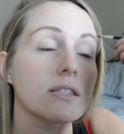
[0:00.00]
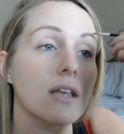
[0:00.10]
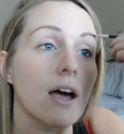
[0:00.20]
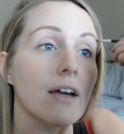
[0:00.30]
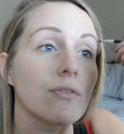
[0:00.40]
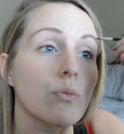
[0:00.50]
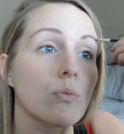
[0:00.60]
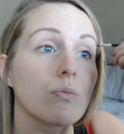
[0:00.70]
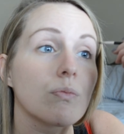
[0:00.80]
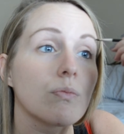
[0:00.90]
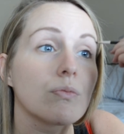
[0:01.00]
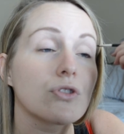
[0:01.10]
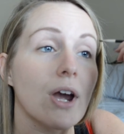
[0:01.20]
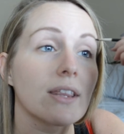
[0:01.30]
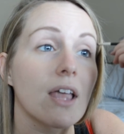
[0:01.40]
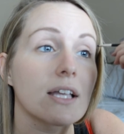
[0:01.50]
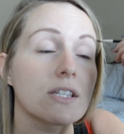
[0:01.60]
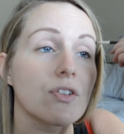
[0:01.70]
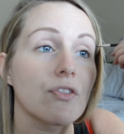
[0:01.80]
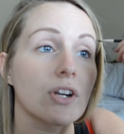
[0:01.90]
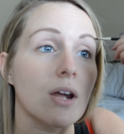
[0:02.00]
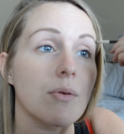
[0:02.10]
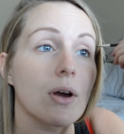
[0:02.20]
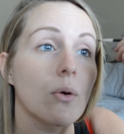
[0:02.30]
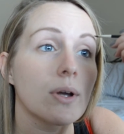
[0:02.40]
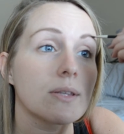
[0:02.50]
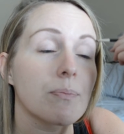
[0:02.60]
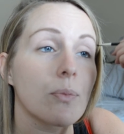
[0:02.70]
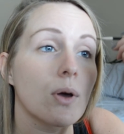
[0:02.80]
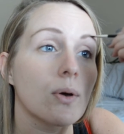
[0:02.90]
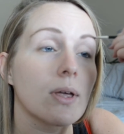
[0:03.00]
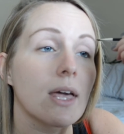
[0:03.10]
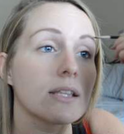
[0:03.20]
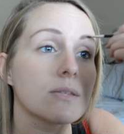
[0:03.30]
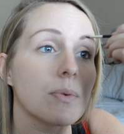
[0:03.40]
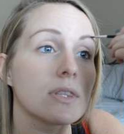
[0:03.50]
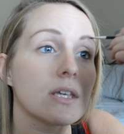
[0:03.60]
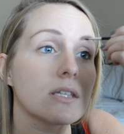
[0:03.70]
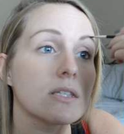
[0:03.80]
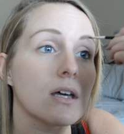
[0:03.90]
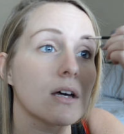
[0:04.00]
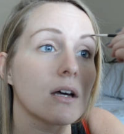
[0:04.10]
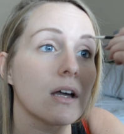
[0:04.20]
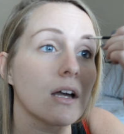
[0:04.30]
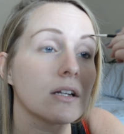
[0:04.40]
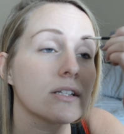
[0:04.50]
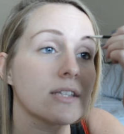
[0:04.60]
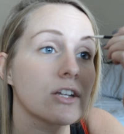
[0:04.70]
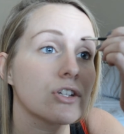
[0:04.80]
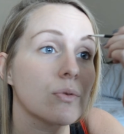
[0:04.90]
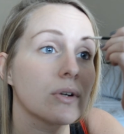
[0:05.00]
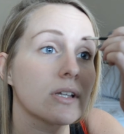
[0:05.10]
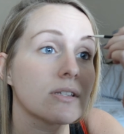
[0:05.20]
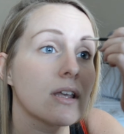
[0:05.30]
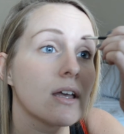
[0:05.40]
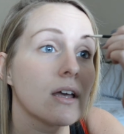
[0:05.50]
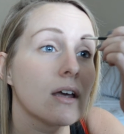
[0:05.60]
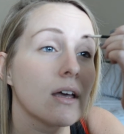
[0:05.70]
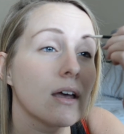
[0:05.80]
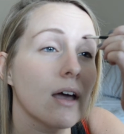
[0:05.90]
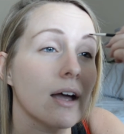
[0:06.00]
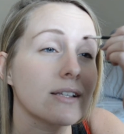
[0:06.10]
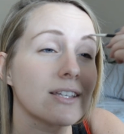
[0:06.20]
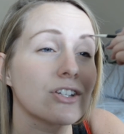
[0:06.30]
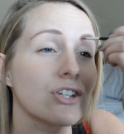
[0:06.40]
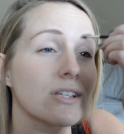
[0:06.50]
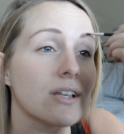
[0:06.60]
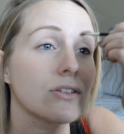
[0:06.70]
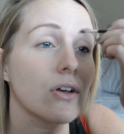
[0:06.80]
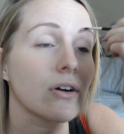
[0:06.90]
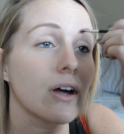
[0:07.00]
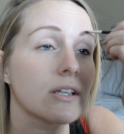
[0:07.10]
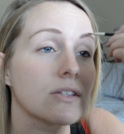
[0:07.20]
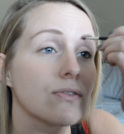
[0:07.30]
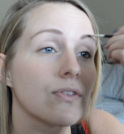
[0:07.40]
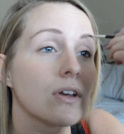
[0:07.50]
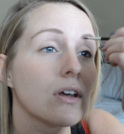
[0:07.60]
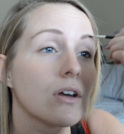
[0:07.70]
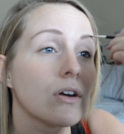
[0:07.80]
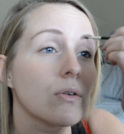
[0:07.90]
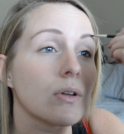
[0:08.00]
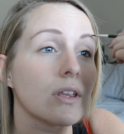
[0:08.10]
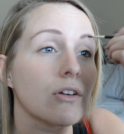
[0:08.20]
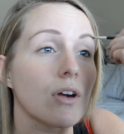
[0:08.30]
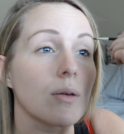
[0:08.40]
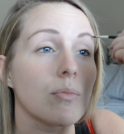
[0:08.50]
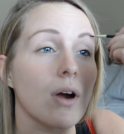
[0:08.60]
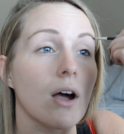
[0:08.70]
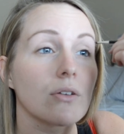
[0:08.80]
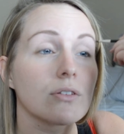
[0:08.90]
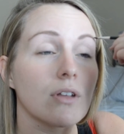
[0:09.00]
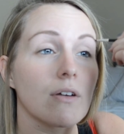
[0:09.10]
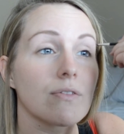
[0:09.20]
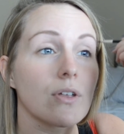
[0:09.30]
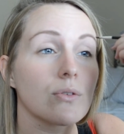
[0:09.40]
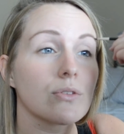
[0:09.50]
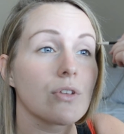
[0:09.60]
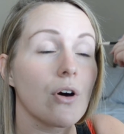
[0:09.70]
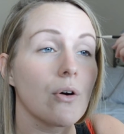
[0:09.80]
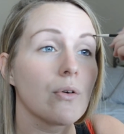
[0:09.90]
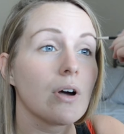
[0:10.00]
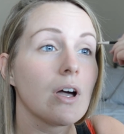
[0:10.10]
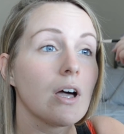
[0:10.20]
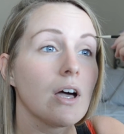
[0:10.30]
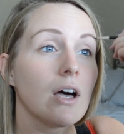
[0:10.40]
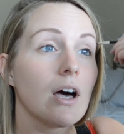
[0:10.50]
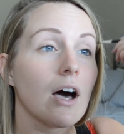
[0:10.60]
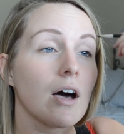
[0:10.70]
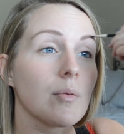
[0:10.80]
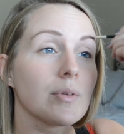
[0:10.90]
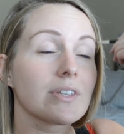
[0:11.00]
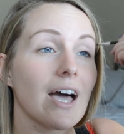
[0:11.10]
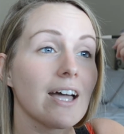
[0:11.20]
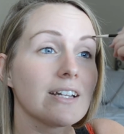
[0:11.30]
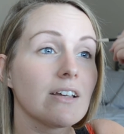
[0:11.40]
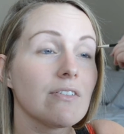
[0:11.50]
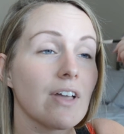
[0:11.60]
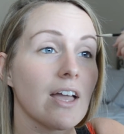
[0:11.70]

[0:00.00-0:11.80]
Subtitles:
I've tried lots of different eyebrow kits, but this Anastasia one is excellent. She sells all kinds of really great brow stuff though, so it's kind of